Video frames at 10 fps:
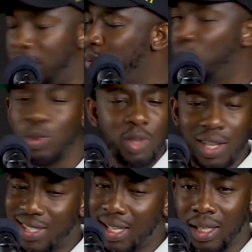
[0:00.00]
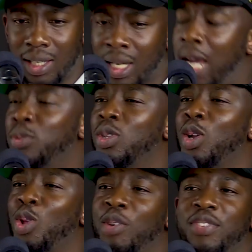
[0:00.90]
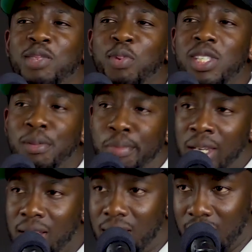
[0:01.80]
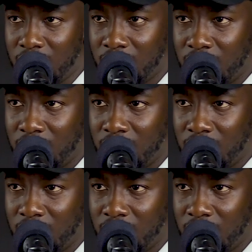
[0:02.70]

this goes without saying, comes with a lot of responsibility.